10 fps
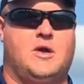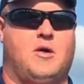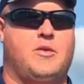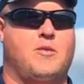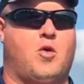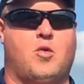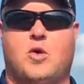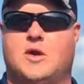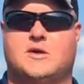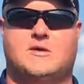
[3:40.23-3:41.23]
that would be more than
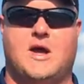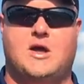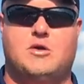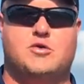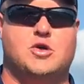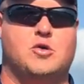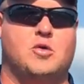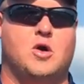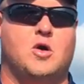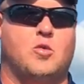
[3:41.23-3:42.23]
willing to take you
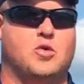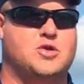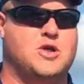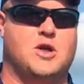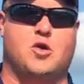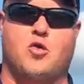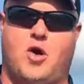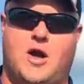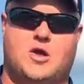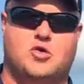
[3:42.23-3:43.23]
to. We're seeing
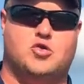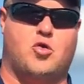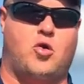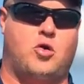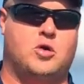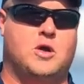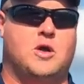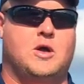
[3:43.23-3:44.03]
great control.